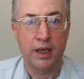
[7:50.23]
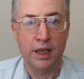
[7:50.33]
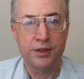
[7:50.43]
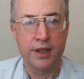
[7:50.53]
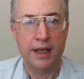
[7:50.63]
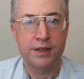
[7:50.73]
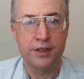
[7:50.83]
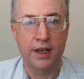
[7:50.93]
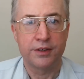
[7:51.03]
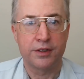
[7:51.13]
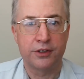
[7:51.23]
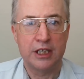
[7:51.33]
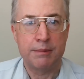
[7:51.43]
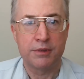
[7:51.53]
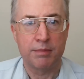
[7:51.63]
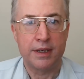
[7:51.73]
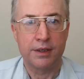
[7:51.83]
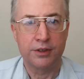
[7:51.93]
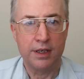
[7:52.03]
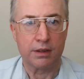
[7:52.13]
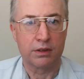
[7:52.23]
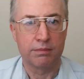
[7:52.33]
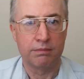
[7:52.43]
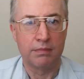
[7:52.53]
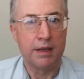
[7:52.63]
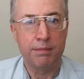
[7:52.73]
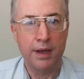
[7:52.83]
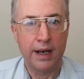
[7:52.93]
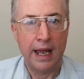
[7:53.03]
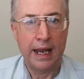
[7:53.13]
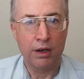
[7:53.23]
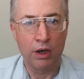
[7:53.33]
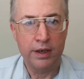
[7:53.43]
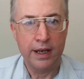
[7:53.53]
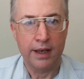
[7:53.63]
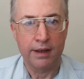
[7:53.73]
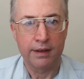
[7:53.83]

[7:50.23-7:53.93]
Yes, that does seem to make sense. But hang on here.